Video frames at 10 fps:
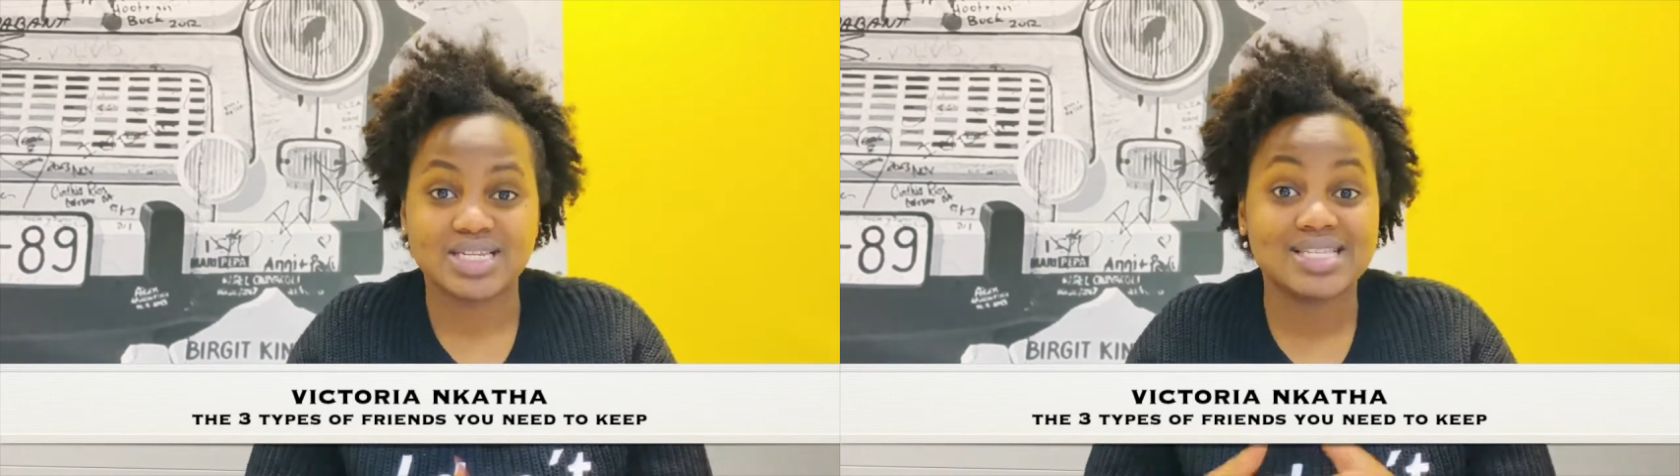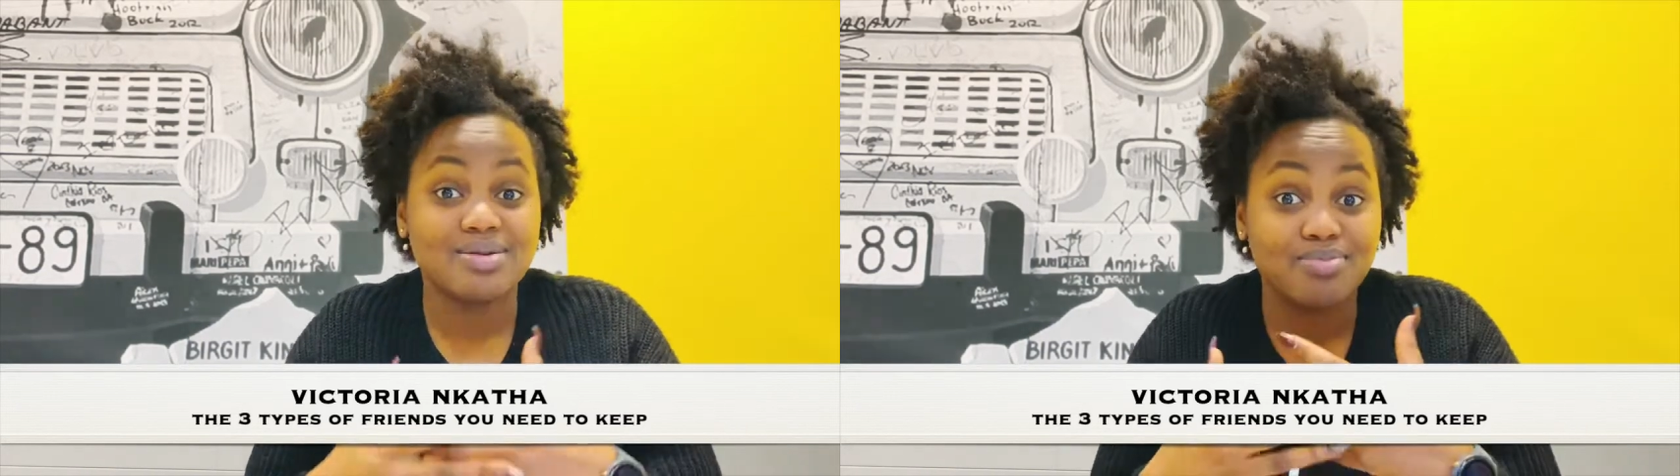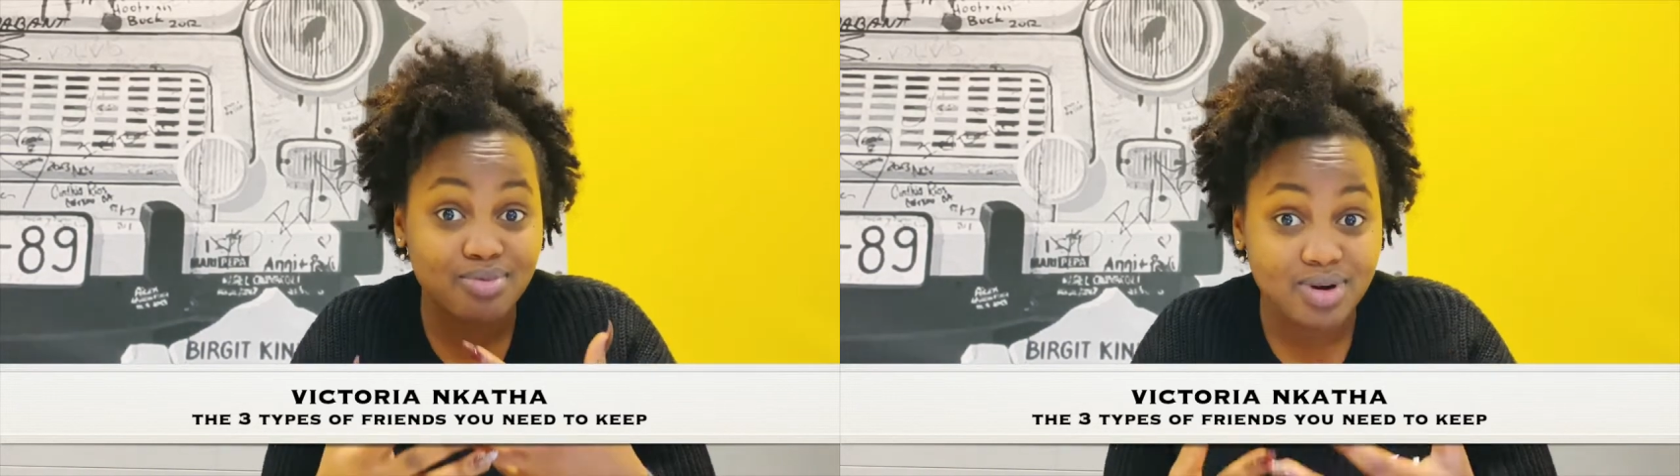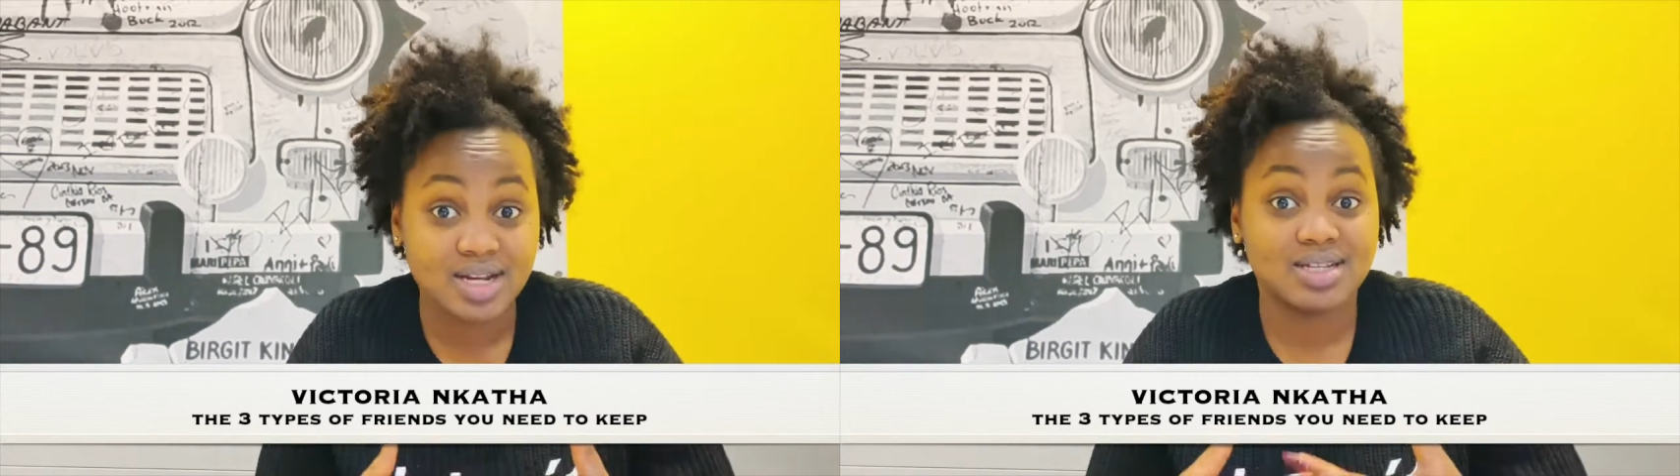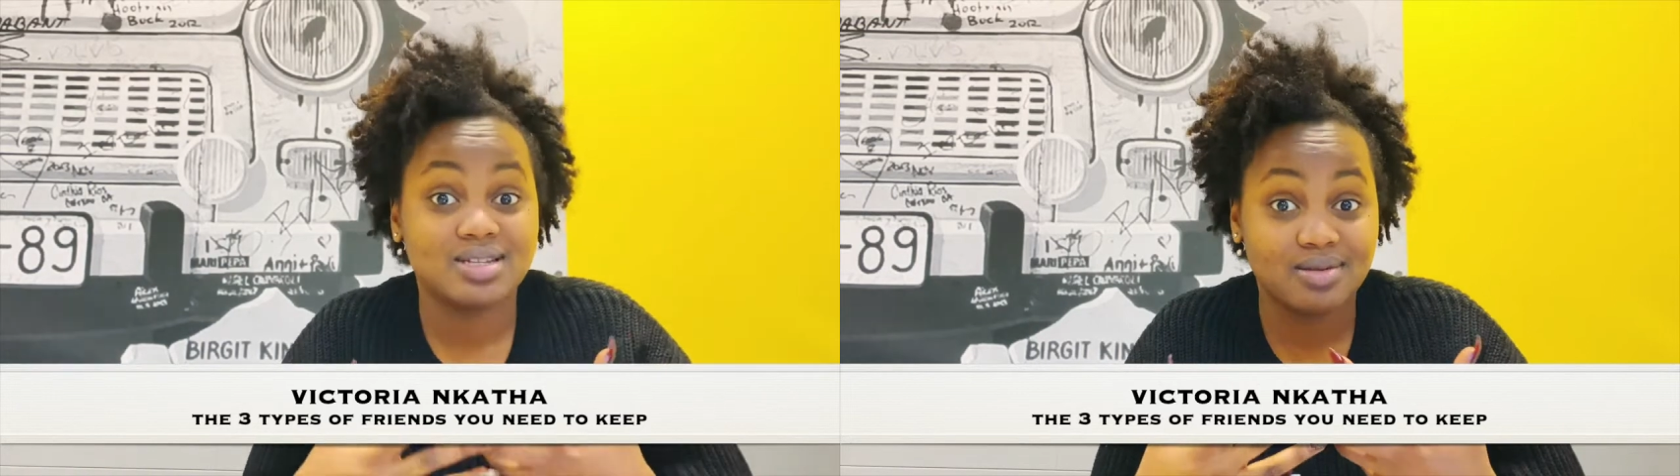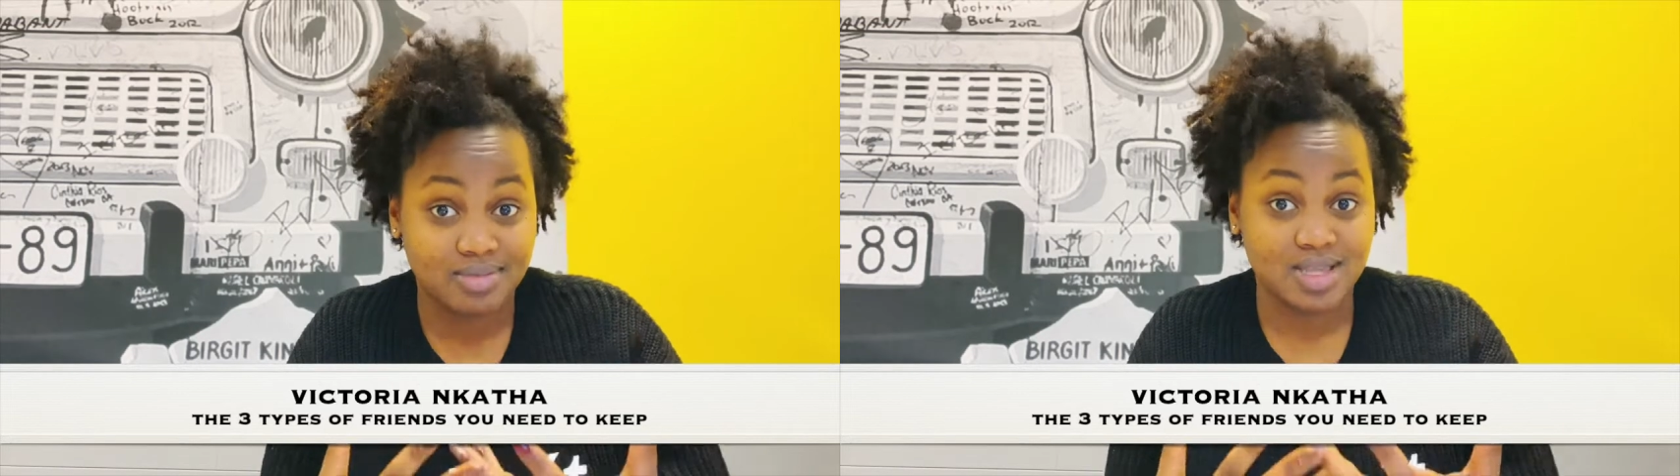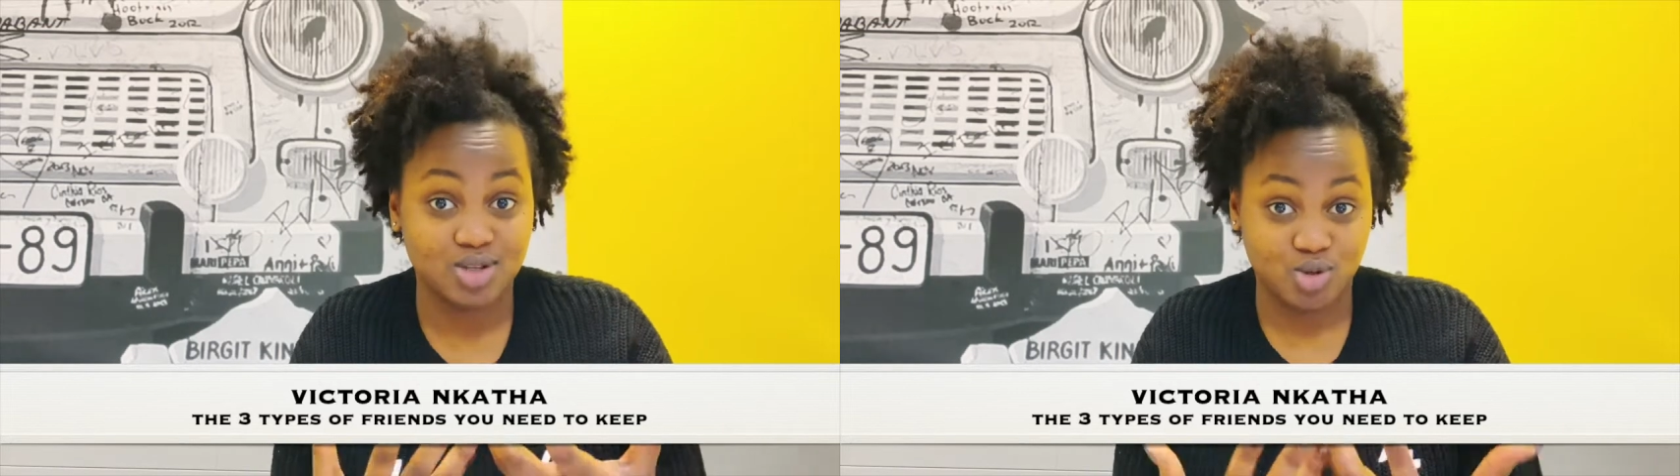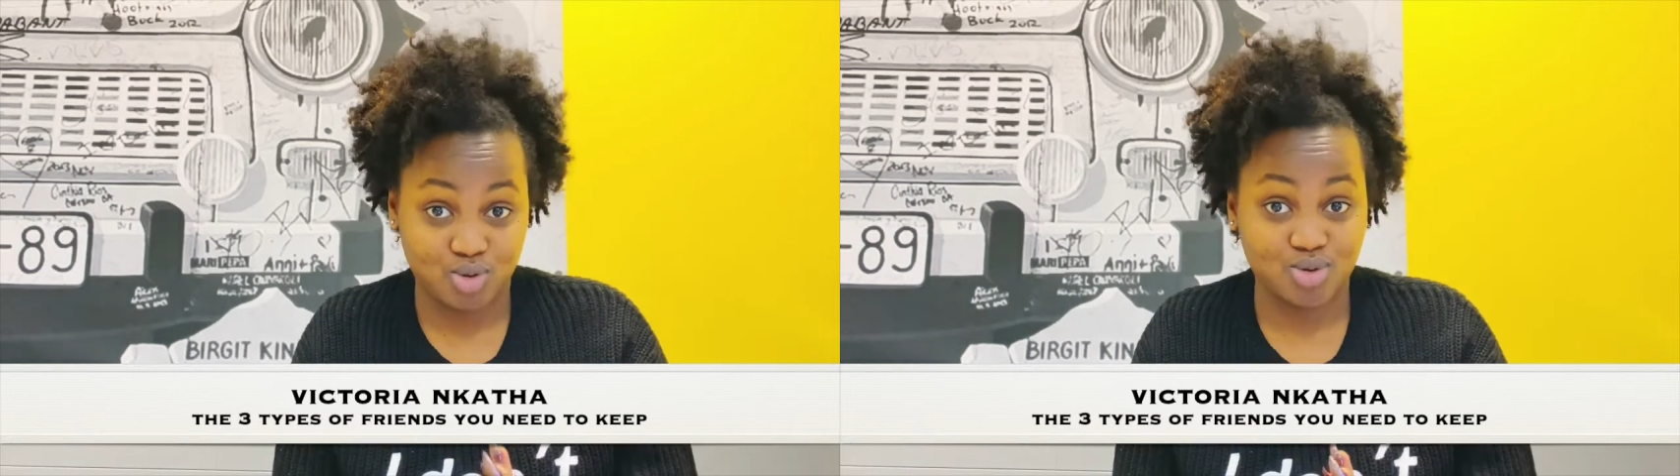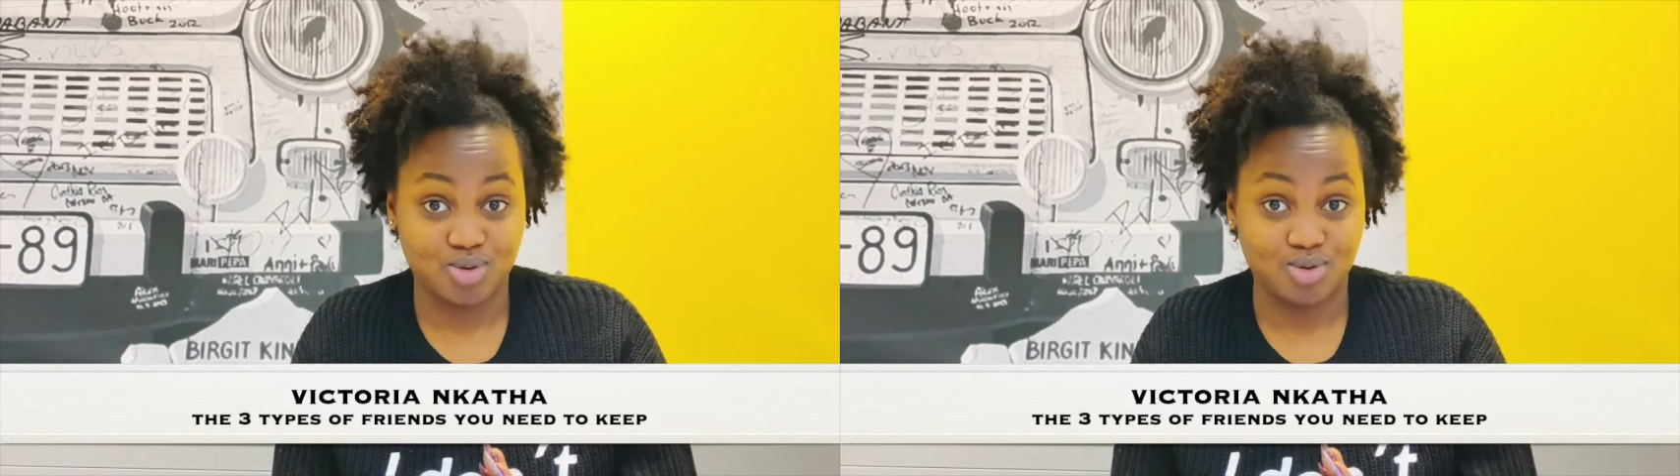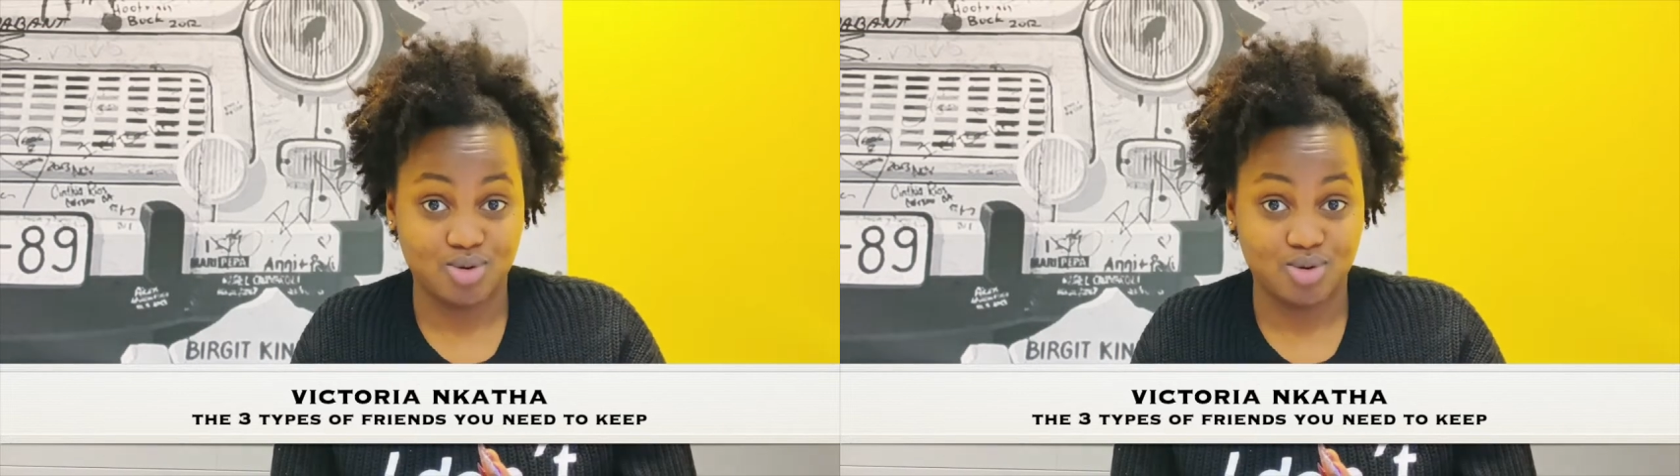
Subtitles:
they bring something to you.